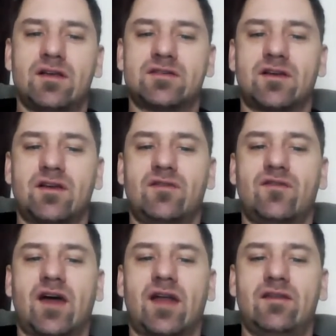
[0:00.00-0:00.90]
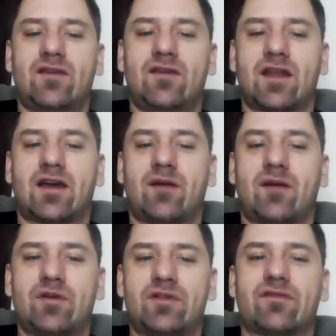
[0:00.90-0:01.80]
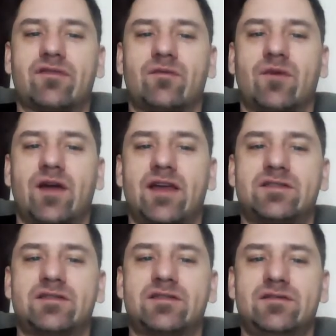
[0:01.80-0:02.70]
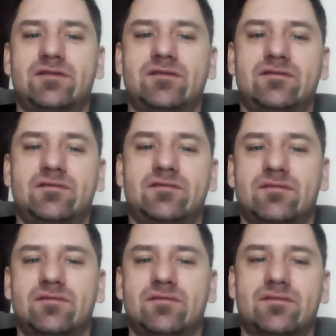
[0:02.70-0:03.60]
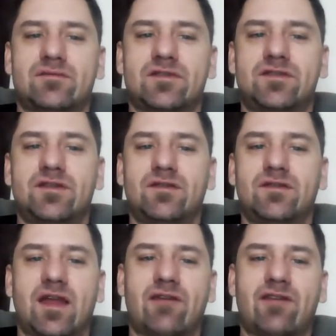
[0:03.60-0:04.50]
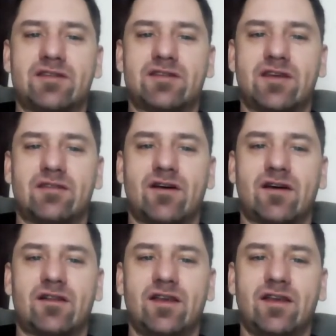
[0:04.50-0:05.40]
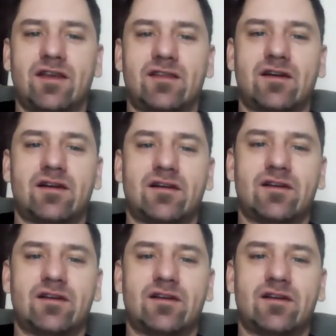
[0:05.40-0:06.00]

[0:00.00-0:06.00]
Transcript: So you've got a couple different ways to do that. I've actually got the wrong link in there.